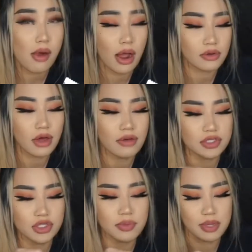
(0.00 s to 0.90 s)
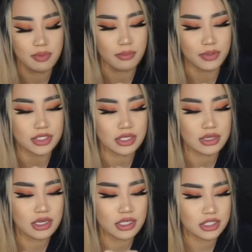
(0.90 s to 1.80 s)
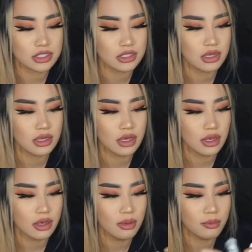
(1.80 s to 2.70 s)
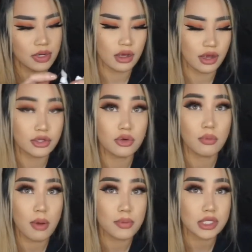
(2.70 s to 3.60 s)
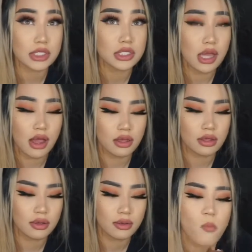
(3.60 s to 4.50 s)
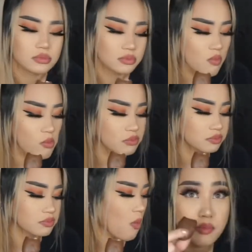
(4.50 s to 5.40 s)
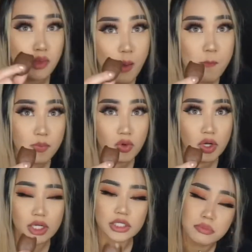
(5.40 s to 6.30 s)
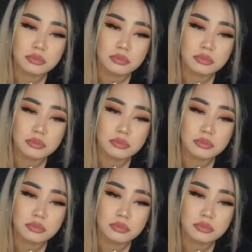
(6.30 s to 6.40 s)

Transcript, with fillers: I don't have too many memories of this, but I do remember this snack. Mmm, pretty good.